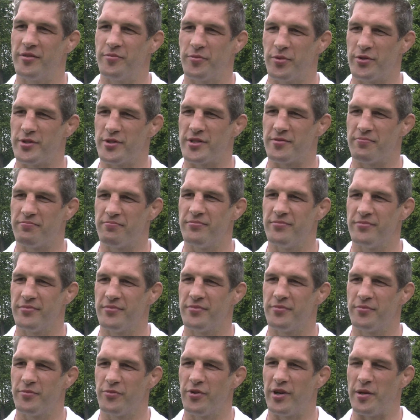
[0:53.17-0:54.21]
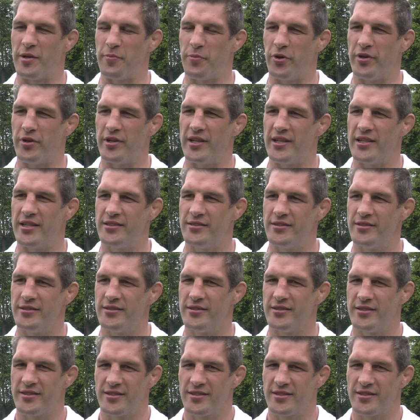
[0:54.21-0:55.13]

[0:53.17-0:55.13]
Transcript: The boys have really putting it in.